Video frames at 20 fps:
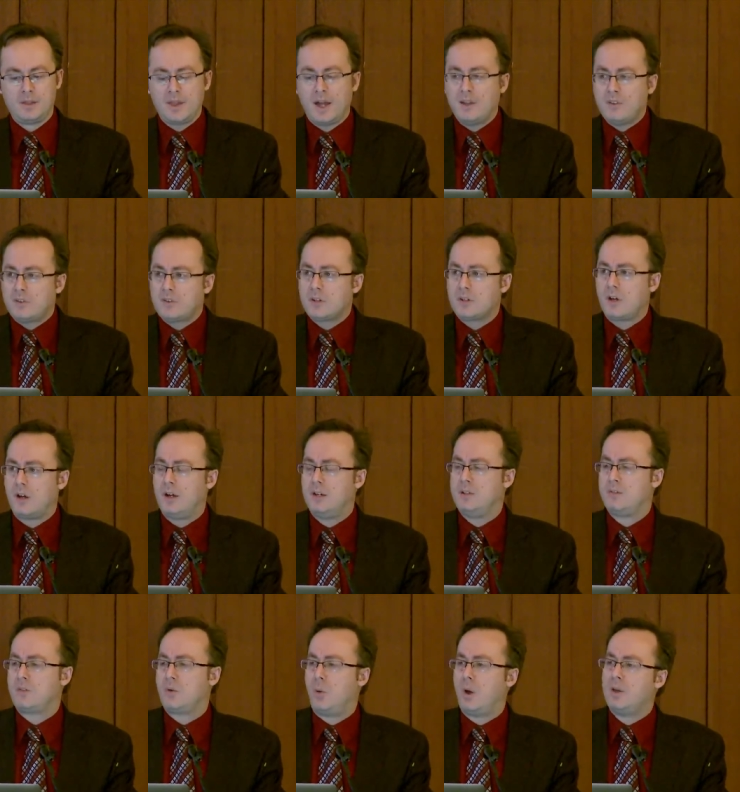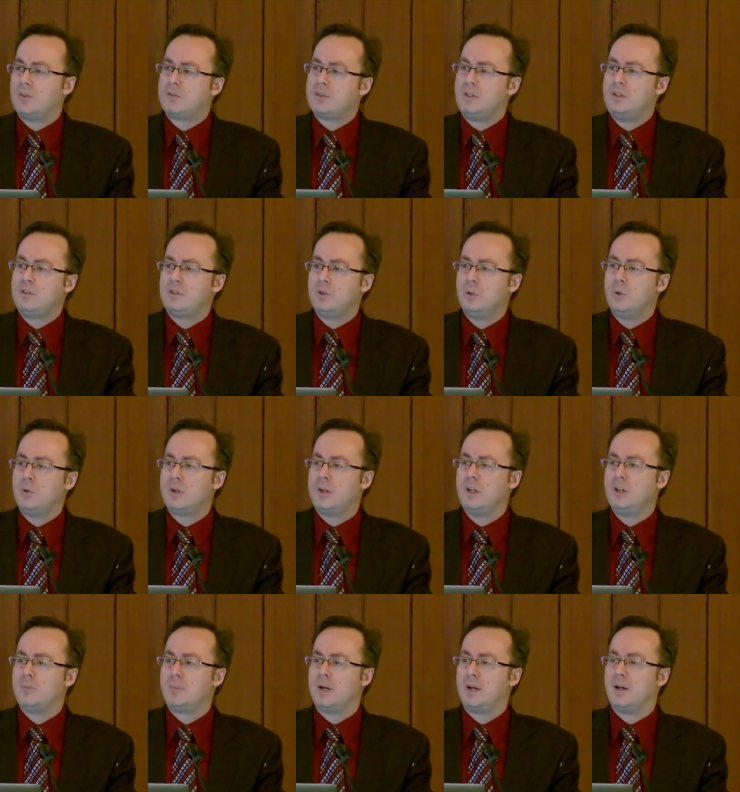That's the kind of quest he's
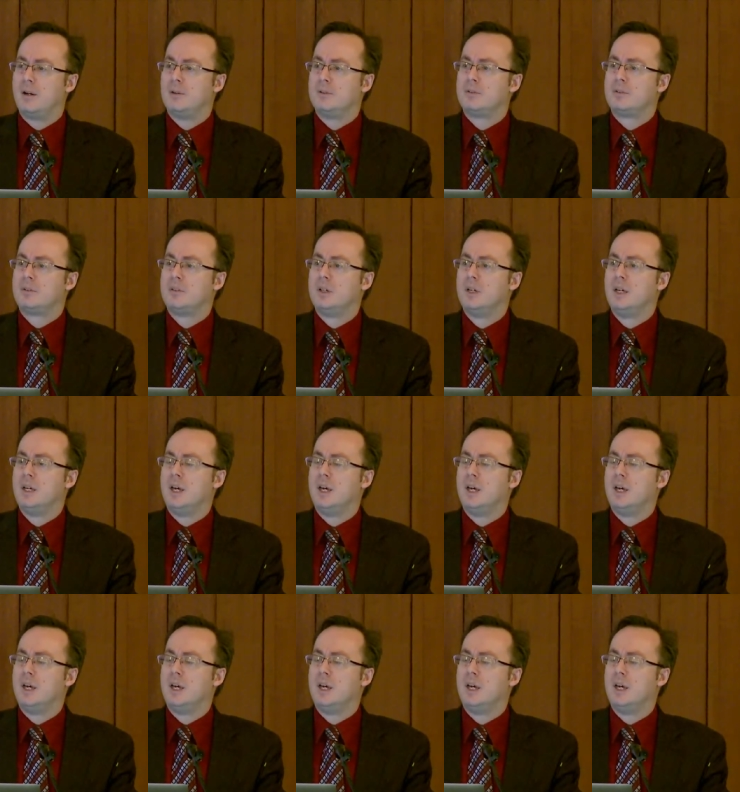talking about,